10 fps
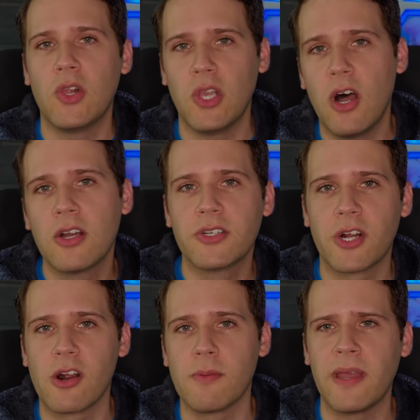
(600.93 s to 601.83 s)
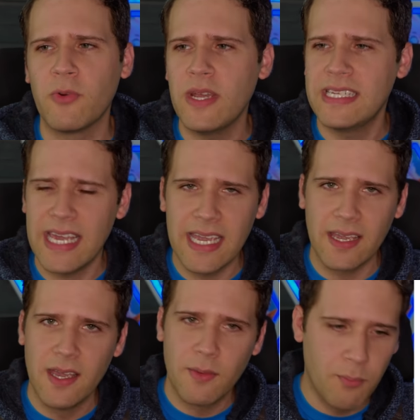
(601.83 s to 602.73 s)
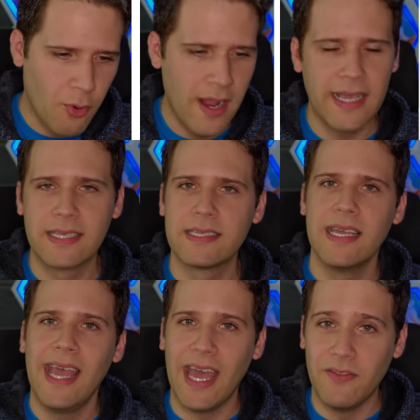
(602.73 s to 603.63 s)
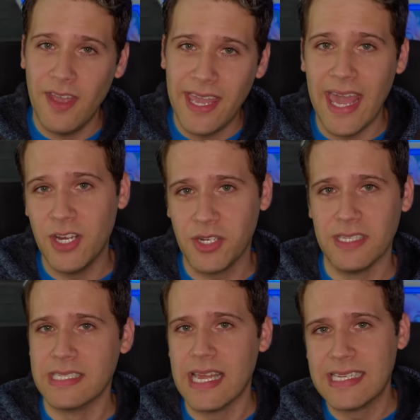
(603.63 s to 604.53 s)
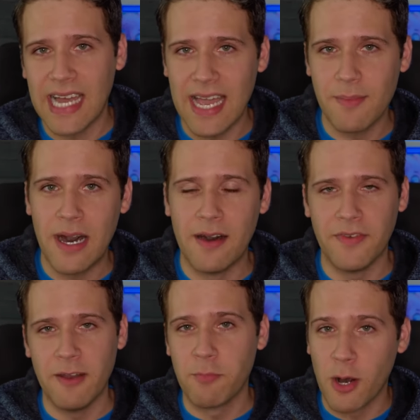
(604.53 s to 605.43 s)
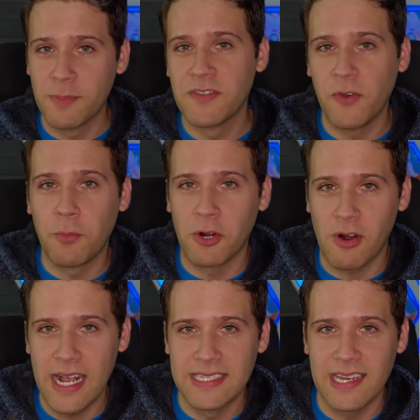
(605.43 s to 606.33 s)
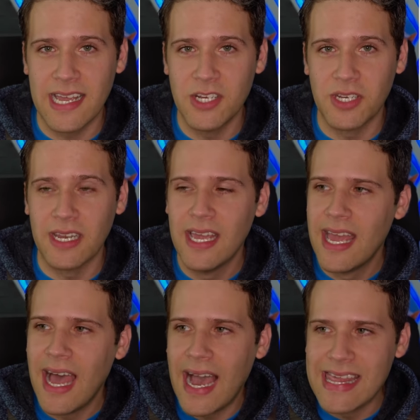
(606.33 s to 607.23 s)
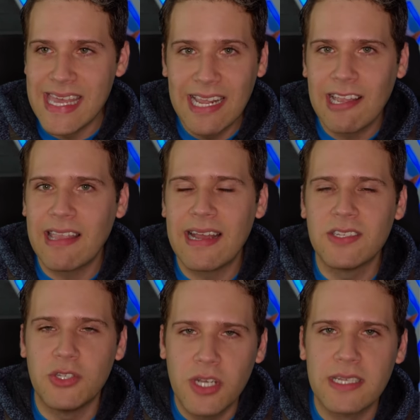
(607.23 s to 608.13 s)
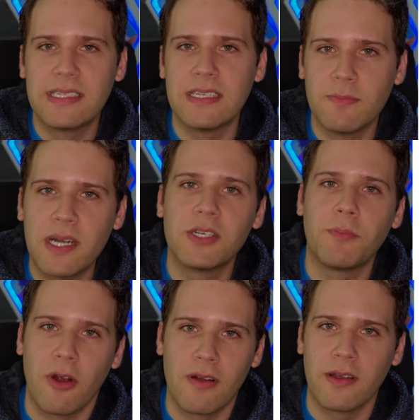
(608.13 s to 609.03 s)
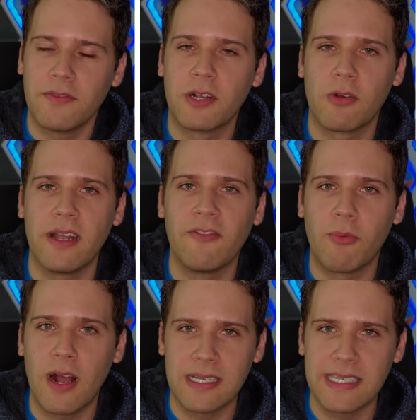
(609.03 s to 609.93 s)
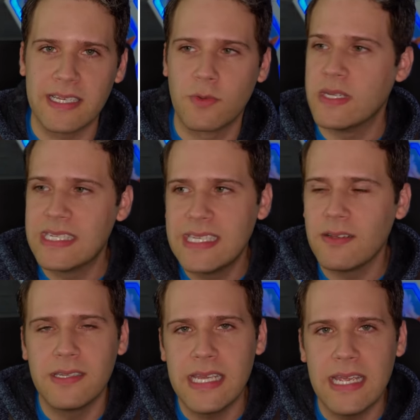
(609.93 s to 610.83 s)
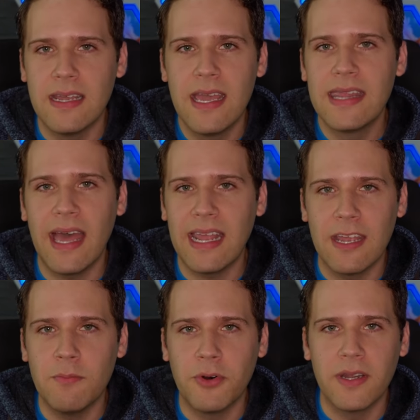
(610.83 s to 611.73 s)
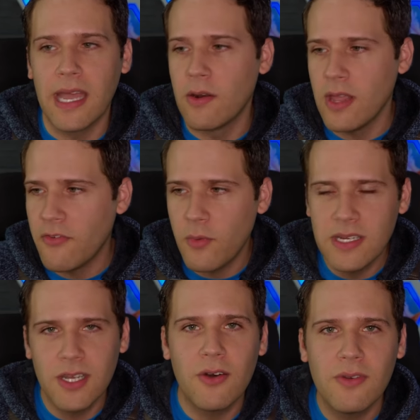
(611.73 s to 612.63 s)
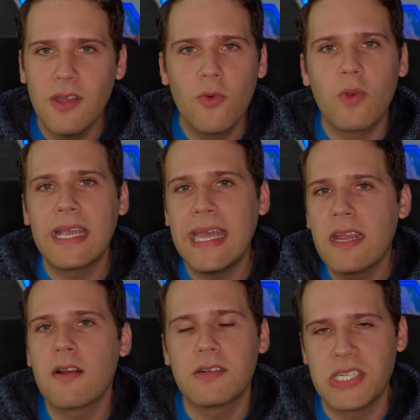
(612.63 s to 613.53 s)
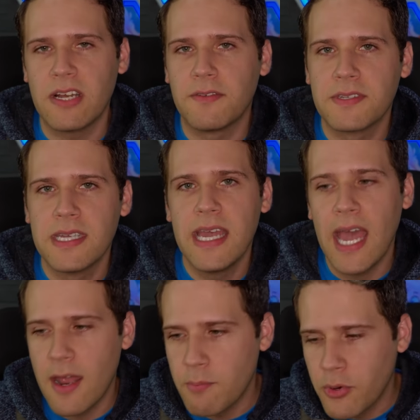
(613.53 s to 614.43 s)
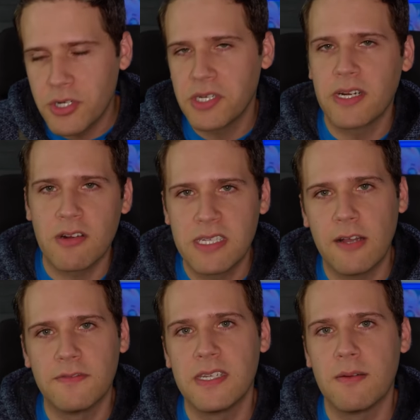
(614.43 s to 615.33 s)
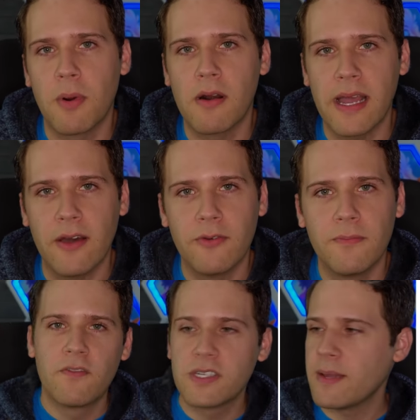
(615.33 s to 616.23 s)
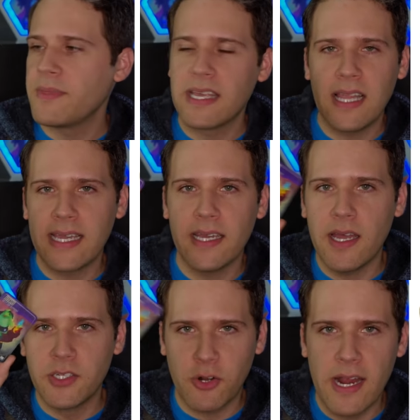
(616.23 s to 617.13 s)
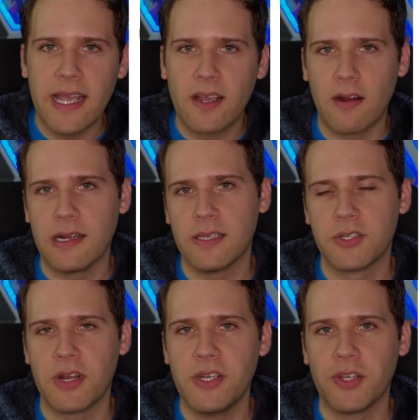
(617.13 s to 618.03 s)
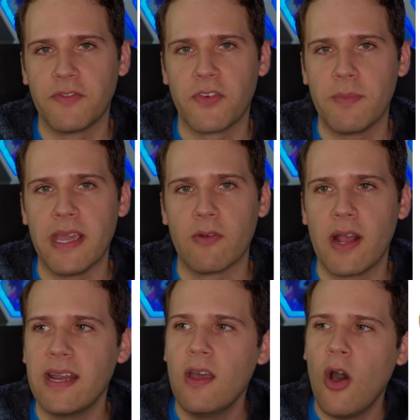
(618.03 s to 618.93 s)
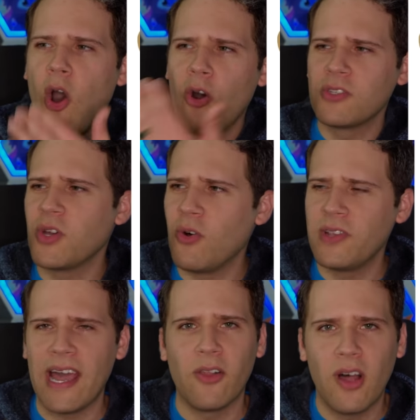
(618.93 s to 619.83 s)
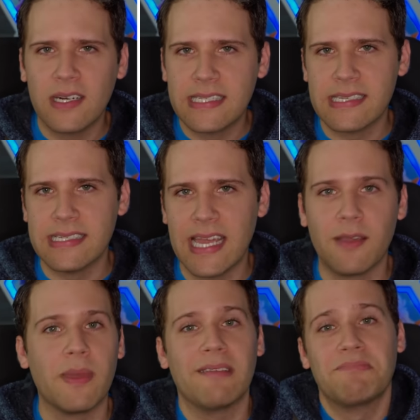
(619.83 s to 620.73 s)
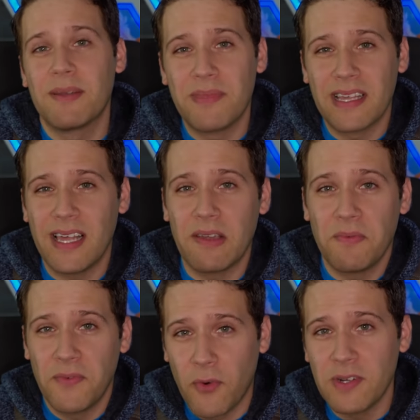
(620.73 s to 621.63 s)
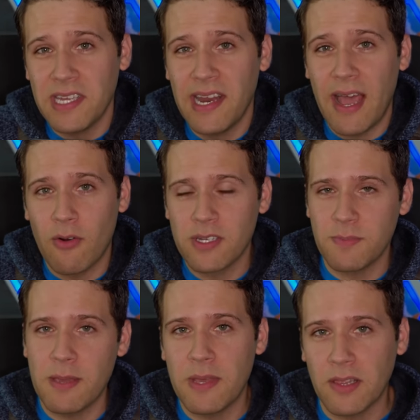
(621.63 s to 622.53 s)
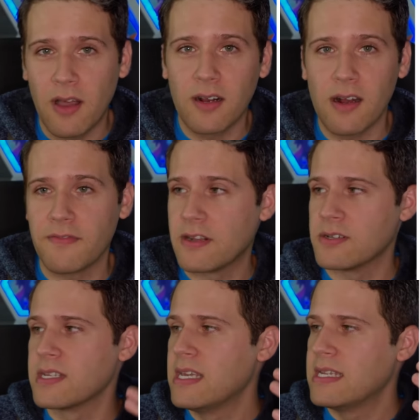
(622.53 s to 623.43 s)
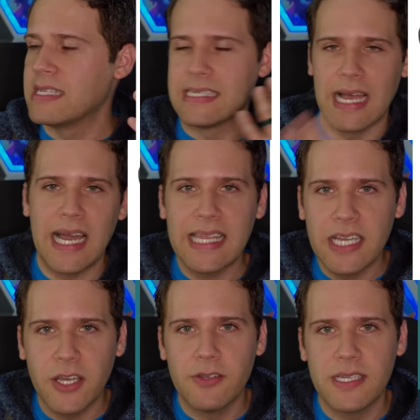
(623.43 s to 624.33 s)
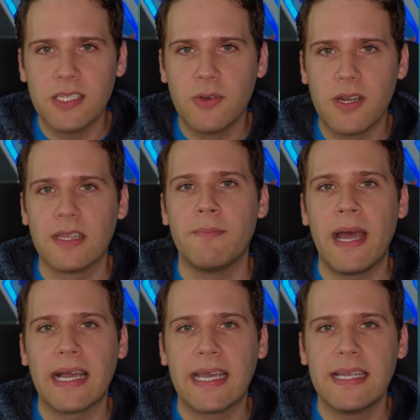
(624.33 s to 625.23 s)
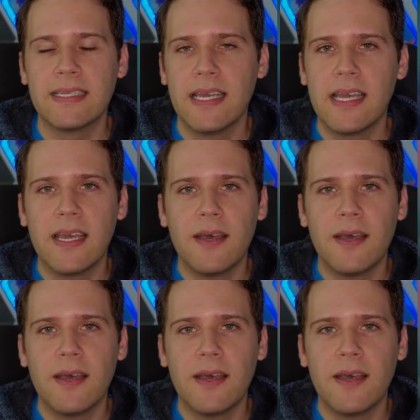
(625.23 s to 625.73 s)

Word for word: long term and we take breaks and vacations and time off and purposeful procrastination, I think that that is just as much a part of the creative process. We still need that input. And if we don't, we're kidding ourselves and pushing ourselves into burnout for something like a, a, trading card illustration for me, right? All told, how long does it take me? Something like 14 hours, maybe longer if there's design that goes into it on the back end.